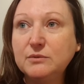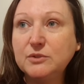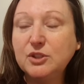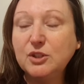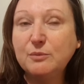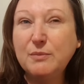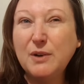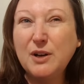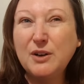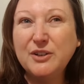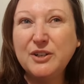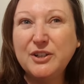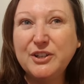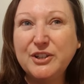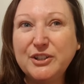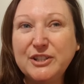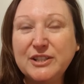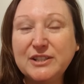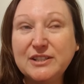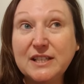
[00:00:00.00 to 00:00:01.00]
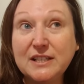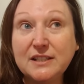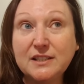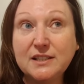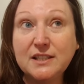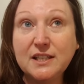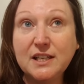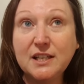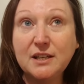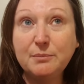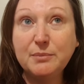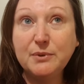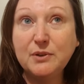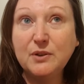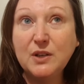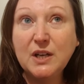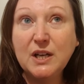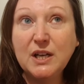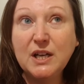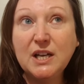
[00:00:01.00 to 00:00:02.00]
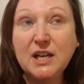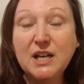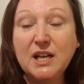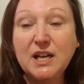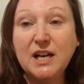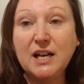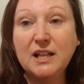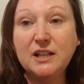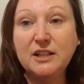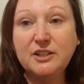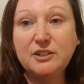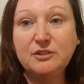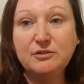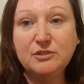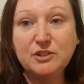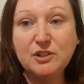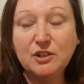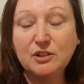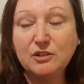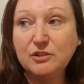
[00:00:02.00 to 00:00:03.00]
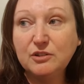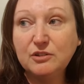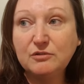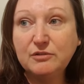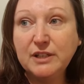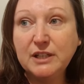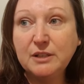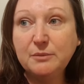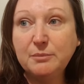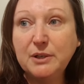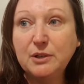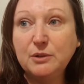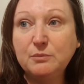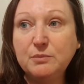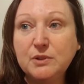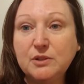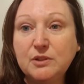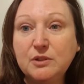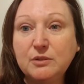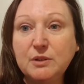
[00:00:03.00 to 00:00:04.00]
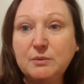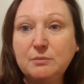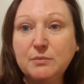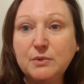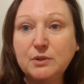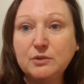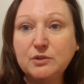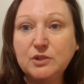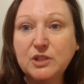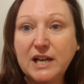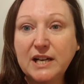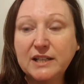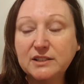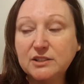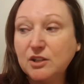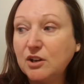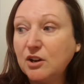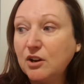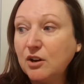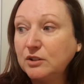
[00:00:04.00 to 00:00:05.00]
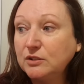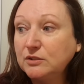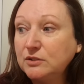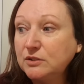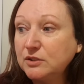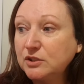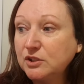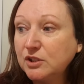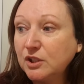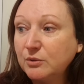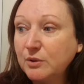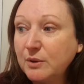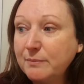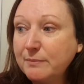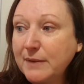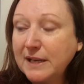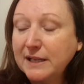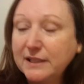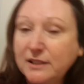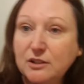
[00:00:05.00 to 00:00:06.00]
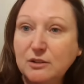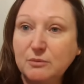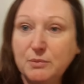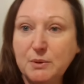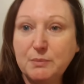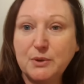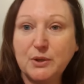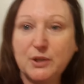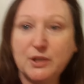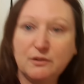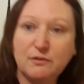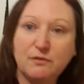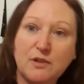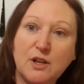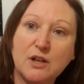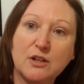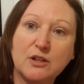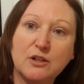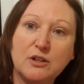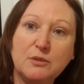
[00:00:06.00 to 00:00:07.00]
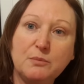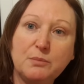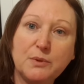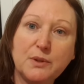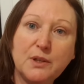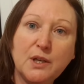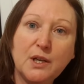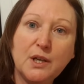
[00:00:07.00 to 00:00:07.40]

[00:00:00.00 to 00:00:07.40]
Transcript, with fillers: tomorrow is Saturday, but Eleanor is not going to really be up to doing much at all, so we might not be putting a vlog up.